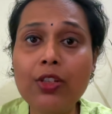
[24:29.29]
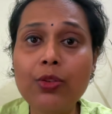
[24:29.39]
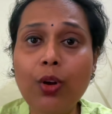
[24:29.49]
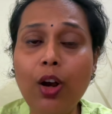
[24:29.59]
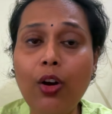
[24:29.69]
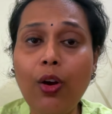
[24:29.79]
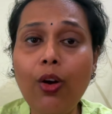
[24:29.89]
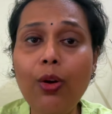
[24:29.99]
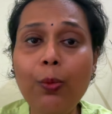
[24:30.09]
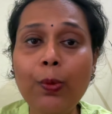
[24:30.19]
So,
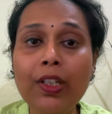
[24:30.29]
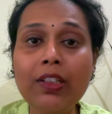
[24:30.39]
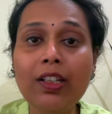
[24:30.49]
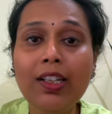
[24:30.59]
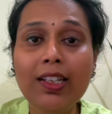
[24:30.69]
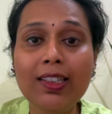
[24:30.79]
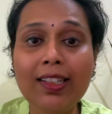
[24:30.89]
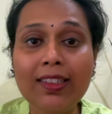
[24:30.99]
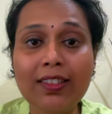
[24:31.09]
along with the